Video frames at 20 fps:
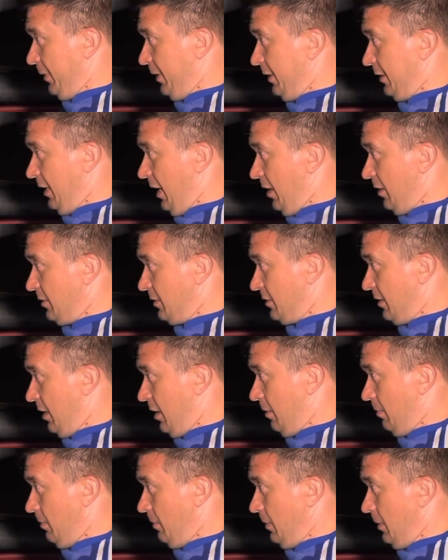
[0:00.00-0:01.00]
it down
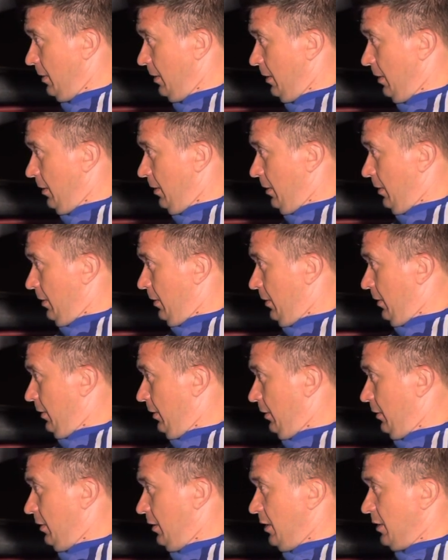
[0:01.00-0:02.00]
some.
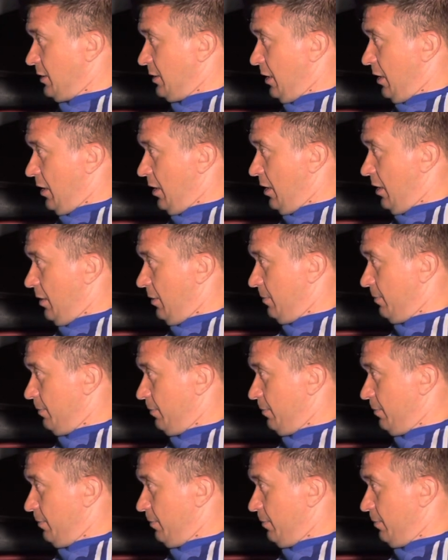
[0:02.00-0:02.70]
There's a